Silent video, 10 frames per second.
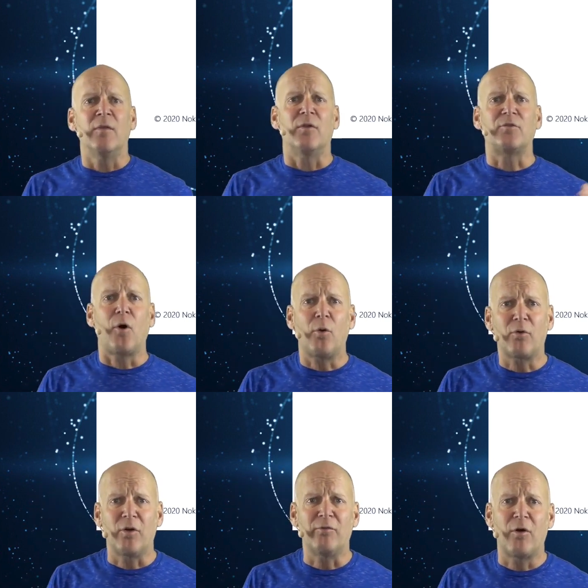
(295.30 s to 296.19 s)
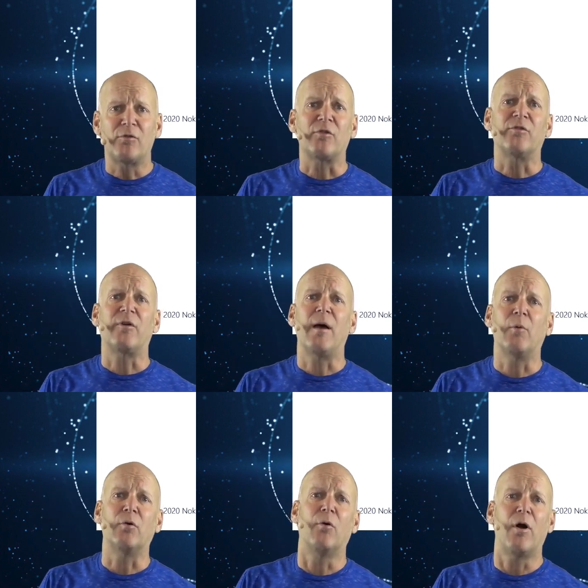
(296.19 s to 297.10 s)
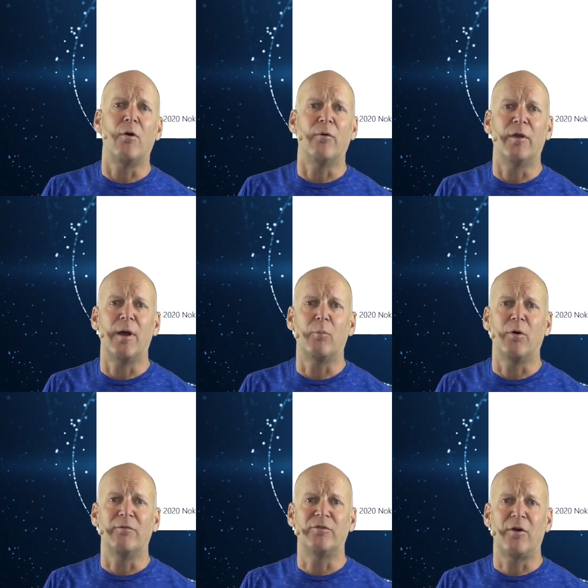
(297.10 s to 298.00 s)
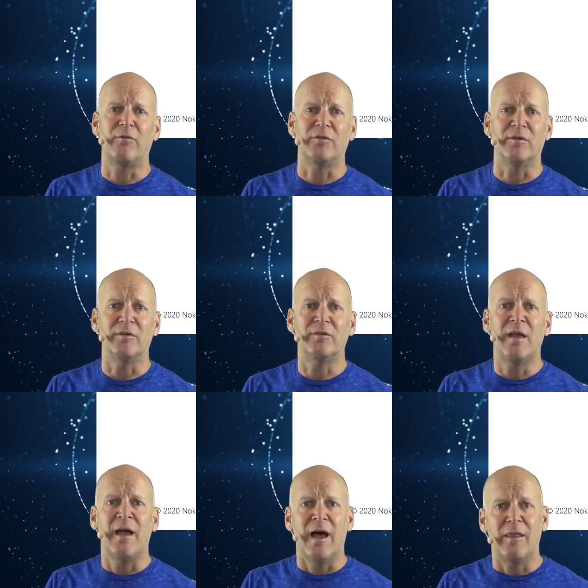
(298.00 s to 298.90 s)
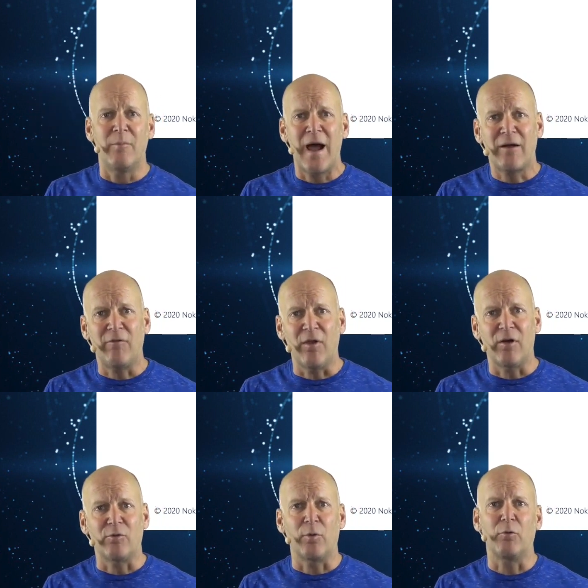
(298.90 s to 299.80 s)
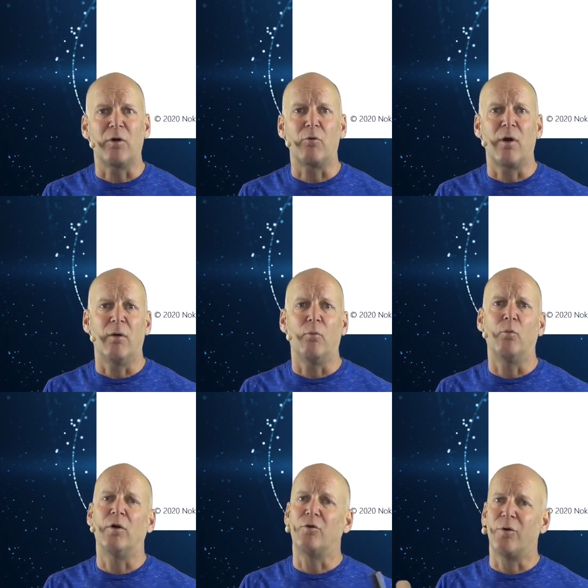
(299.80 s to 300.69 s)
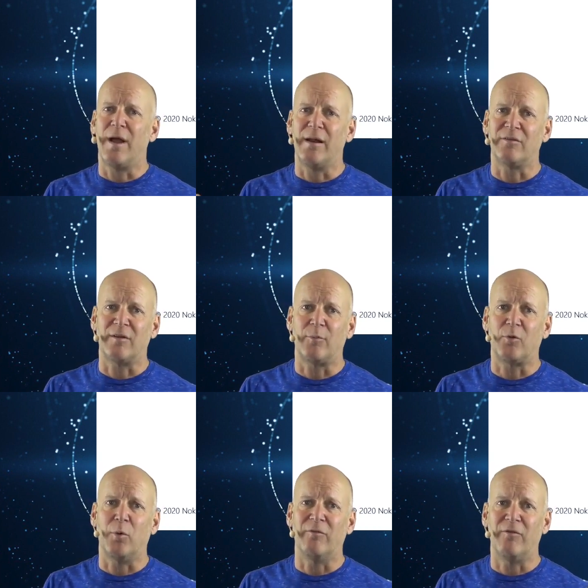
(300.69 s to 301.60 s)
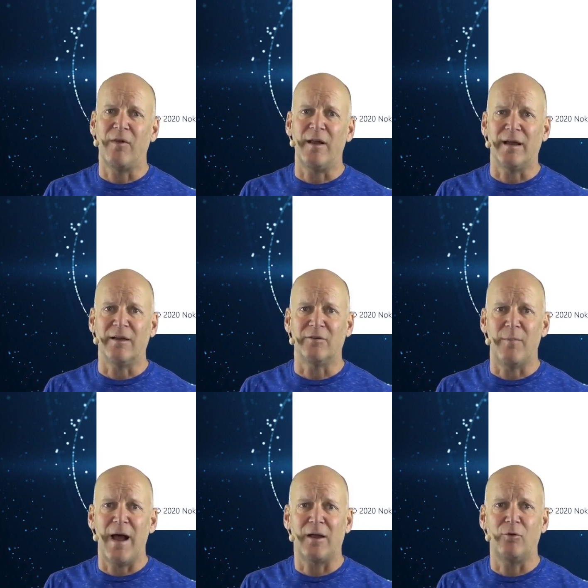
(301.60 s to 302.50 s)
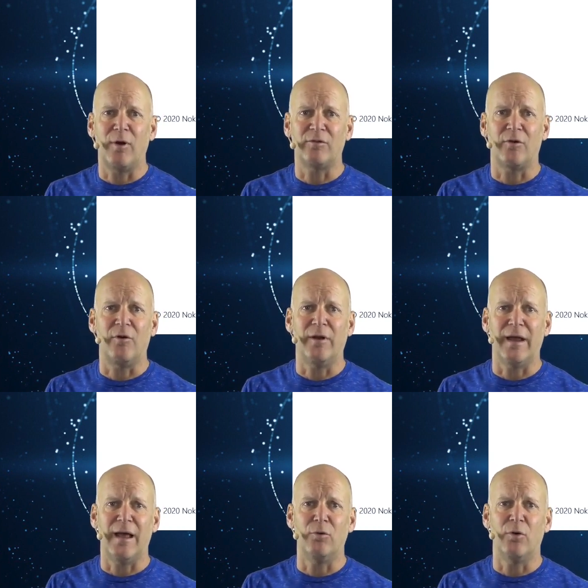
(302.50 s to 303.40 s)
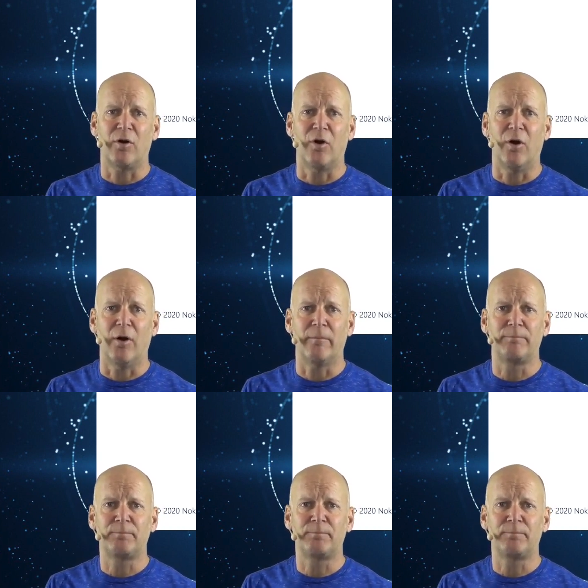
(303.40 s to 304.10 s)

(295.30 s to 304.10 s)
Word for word: The total convergence time would grow with the number of services, and the MAC flush would, would create a subsequent flooding as a MAC address learning had to occur.